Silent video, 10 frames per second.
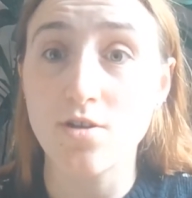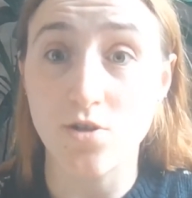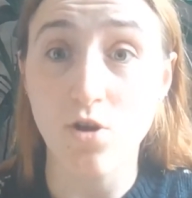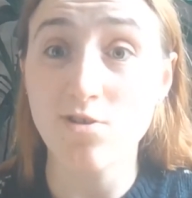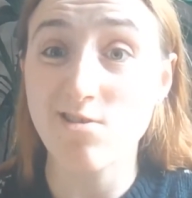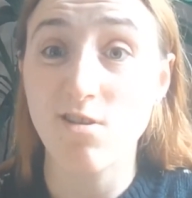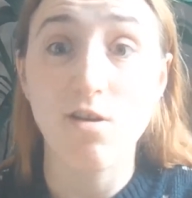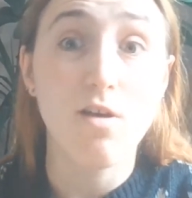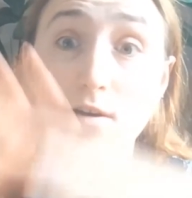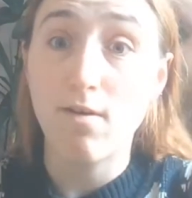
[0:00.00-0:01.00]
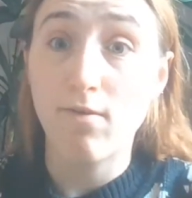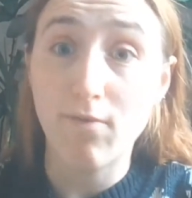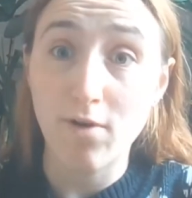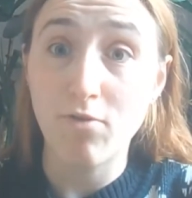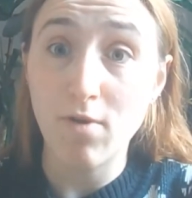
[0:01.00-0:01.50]
dots
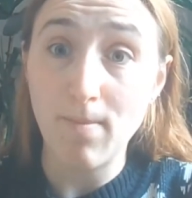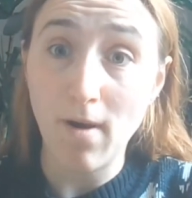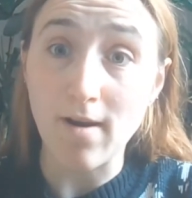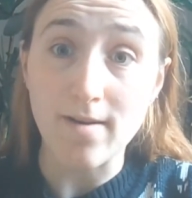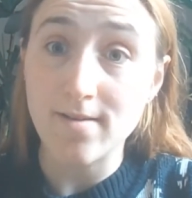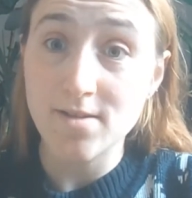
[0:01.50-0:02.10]
further apart.